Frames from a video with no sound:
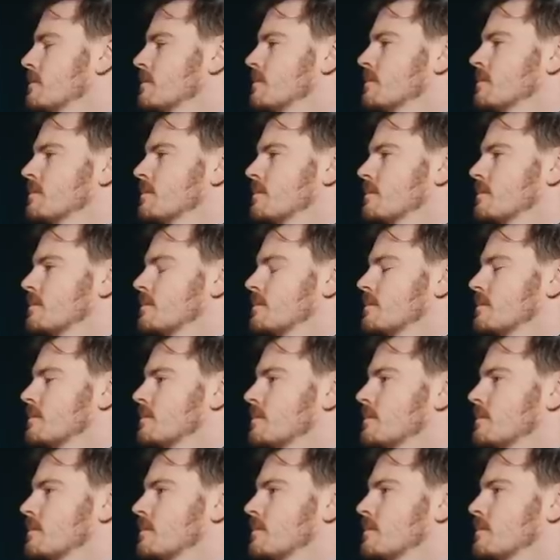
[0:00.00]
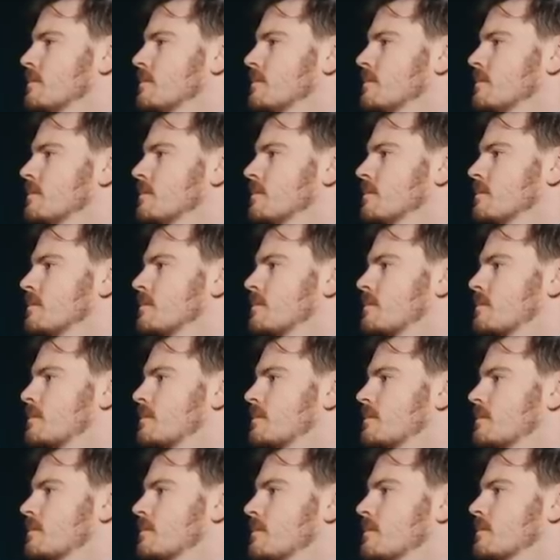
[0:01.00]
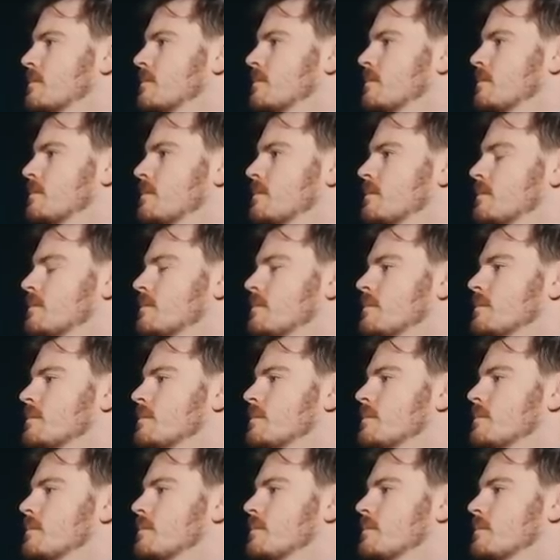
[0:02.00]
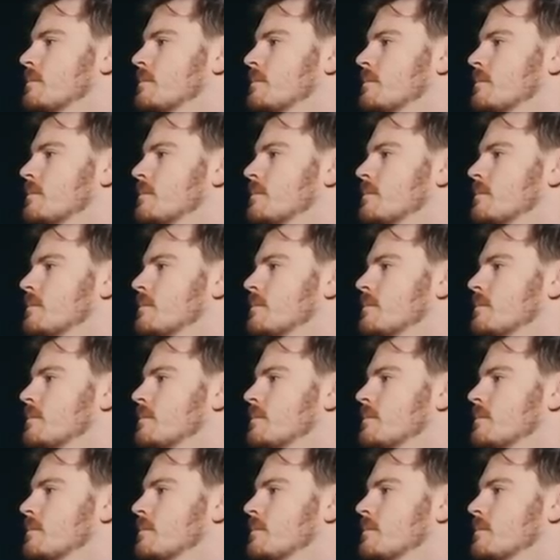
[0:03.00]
No words are spoken by the person on screen.